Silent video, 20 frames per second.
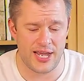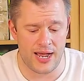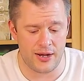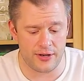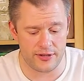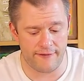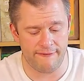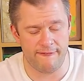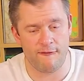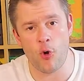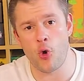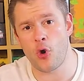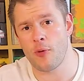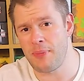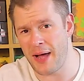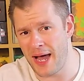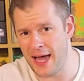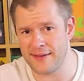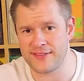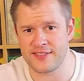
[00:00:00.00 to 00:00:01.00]
out of the four
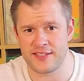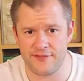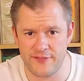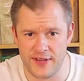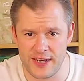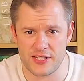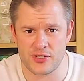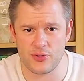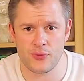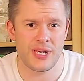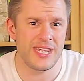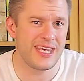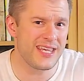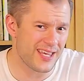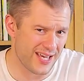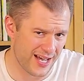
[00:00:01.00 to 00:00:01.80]
paths to victory,